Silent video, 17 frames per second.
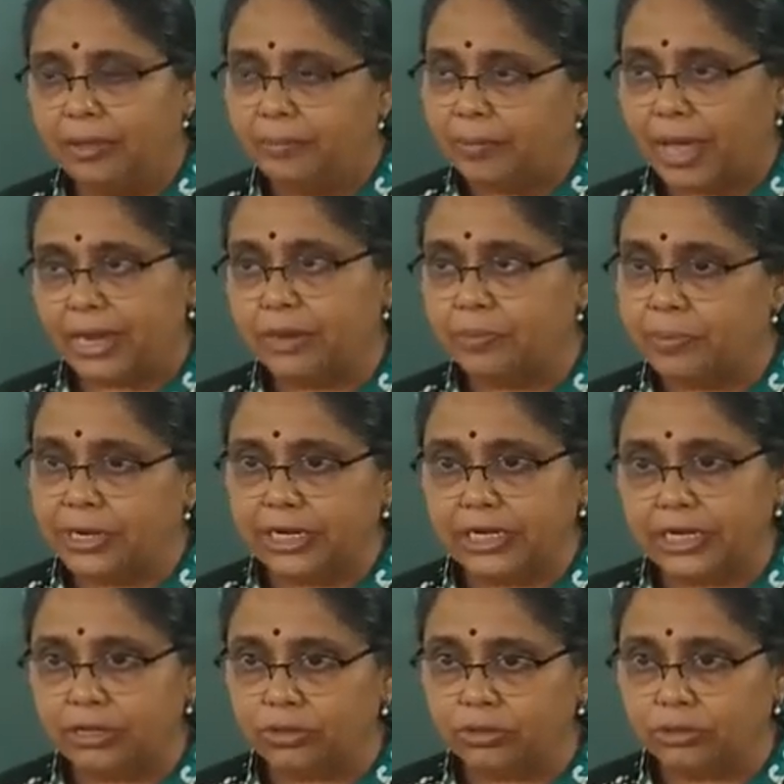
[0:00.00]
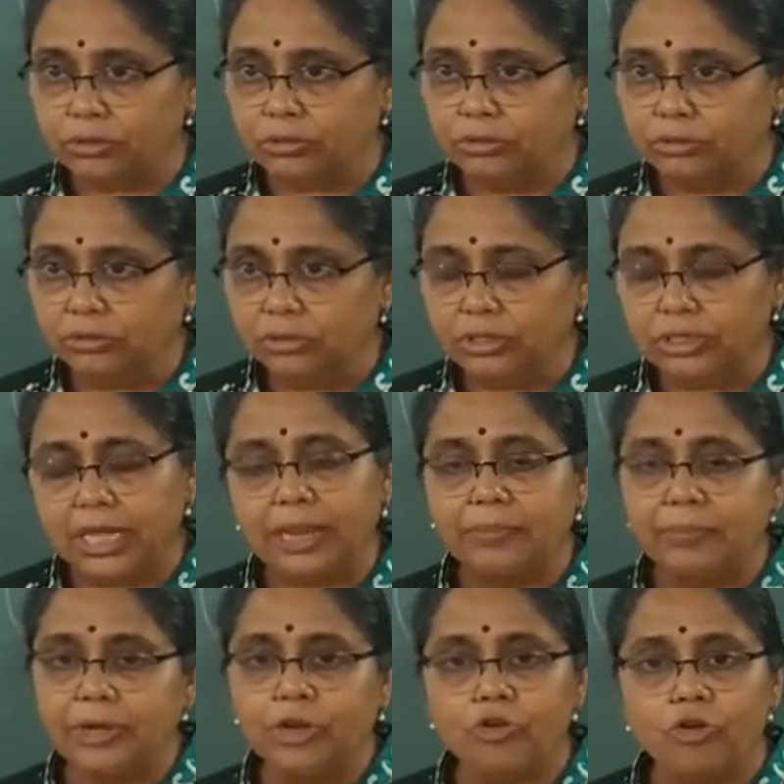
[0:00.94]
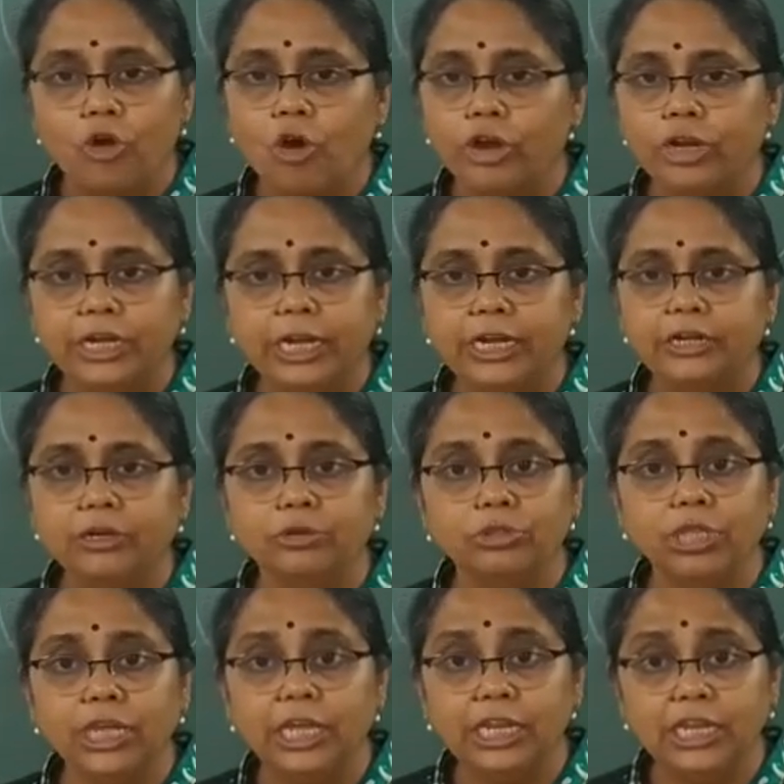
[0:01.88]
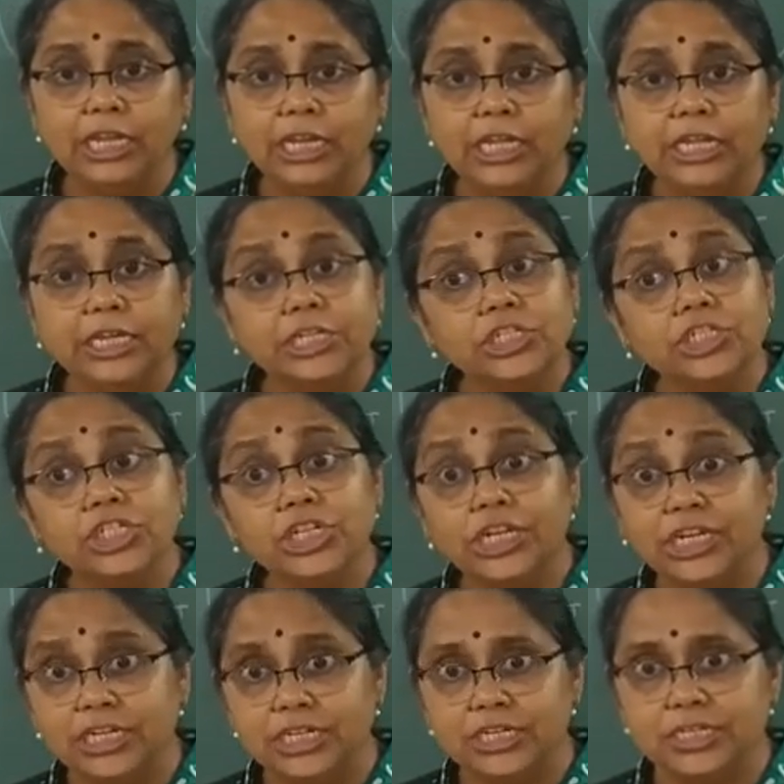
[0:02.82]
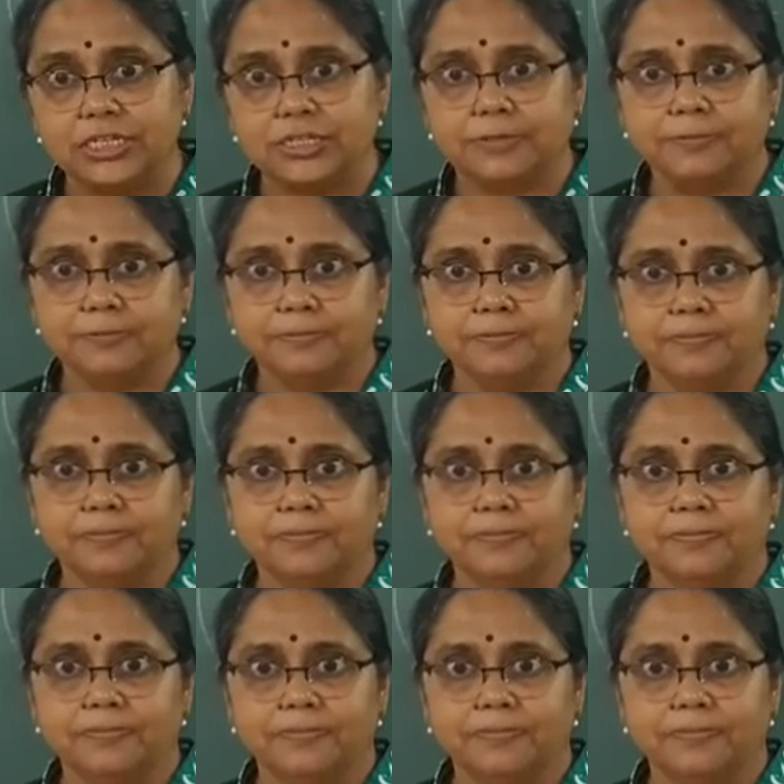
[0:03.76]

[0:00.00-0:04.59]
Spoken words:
Malleability can be drawn into thin sheets.